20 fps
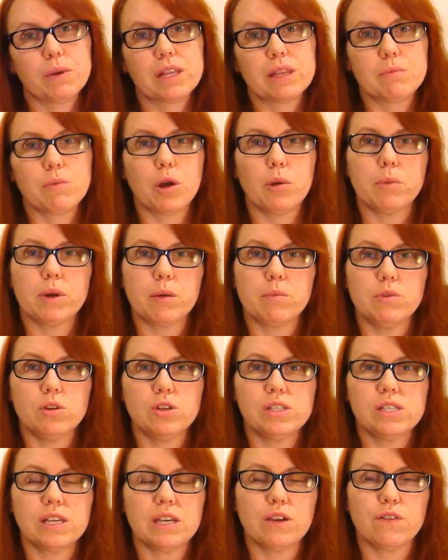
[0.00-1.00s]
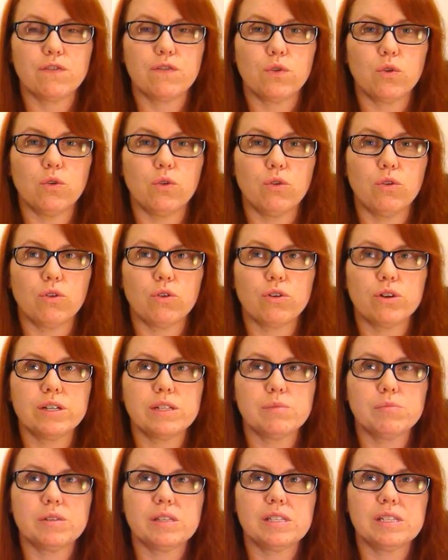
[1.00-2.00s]
but at the moment I'm using it for
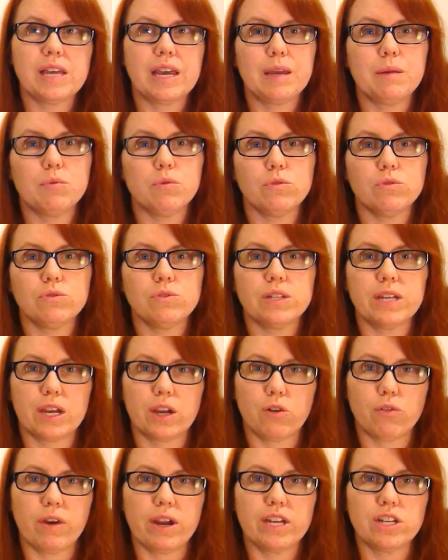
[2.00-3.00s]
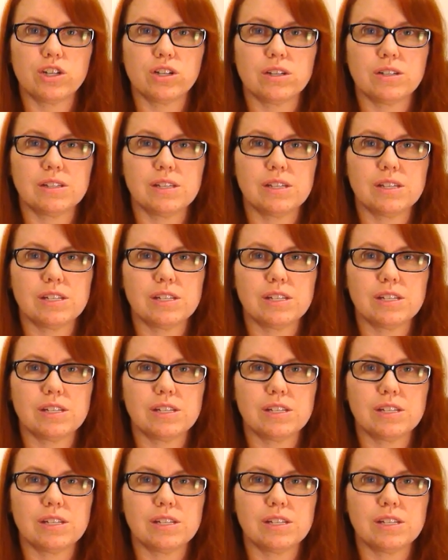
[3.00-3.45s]
Christmas table decorations.